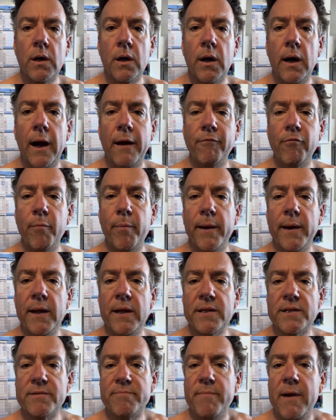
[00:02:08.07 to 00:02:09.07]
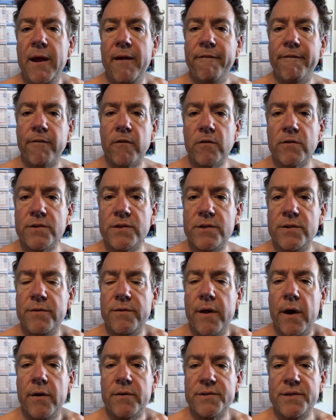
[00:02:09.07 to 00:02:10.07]
Hi everybody, it's May 1st,
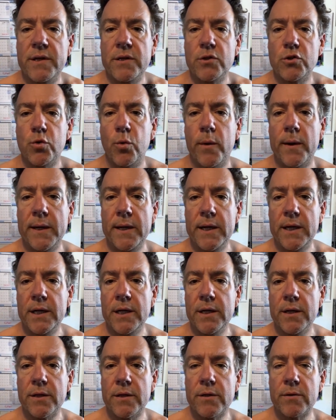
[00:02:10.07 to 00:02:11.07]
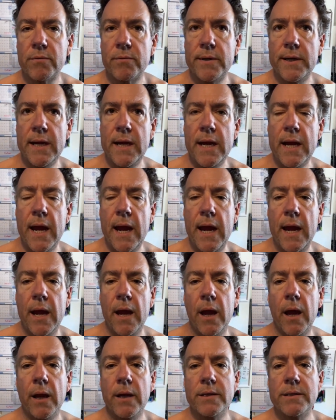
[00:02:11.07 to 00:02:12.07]
2023,
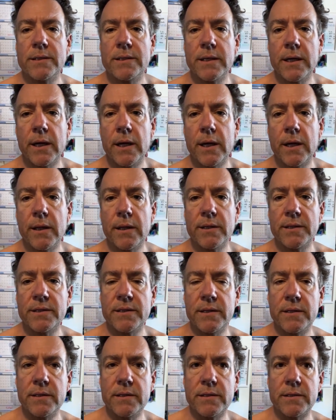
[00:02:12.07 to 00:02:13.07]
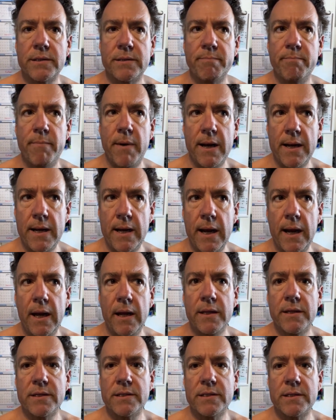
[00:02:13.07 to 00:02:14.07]
and this is
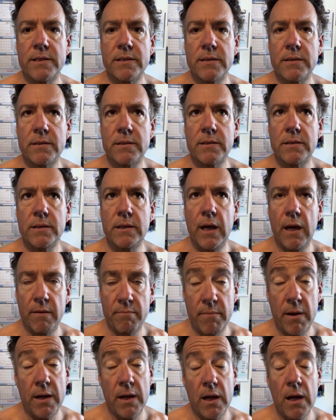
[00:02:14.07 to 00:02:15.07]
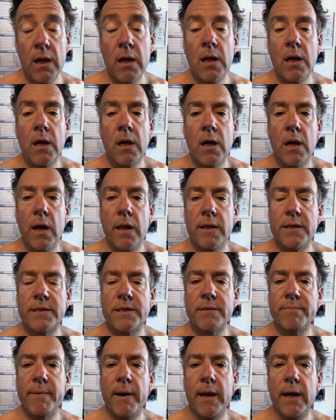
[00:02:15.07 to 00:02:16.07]
Monday. Monday. And this
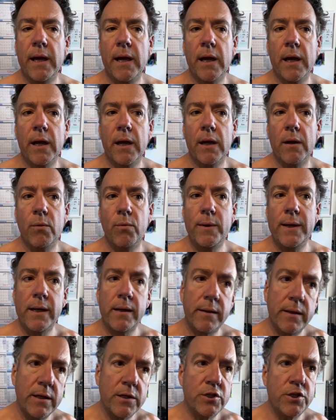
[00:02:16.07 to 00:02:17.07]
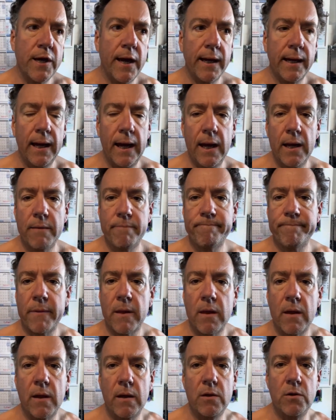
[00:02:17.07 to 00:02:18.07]
is my weekly check-in.
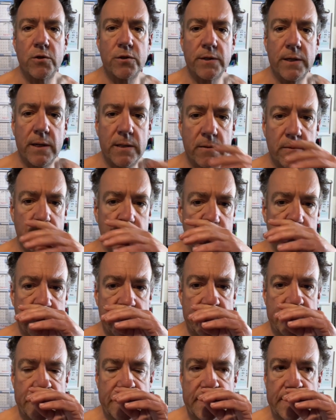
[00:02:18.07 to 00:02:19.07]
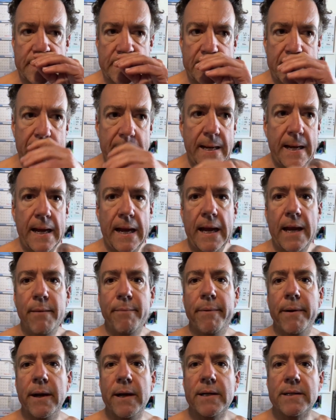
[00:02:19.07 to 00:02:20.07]
Usually I do it on Sunday,
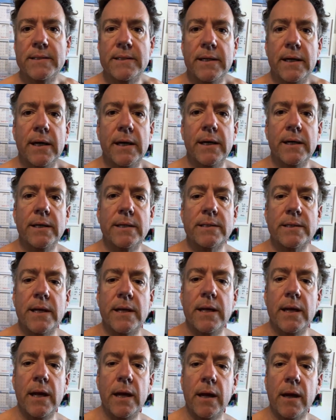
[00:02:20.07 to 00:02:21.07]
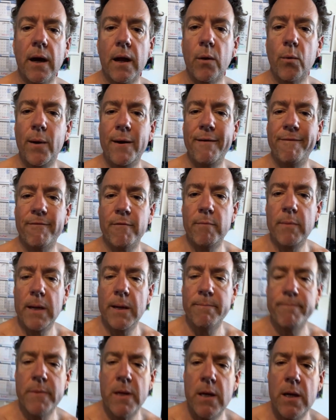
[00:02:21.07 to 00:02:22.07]
but Sunday got away from me.
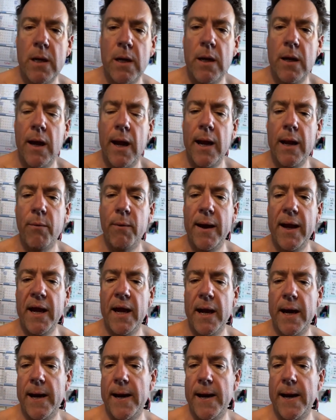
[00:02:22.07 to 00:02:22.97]
Anyway,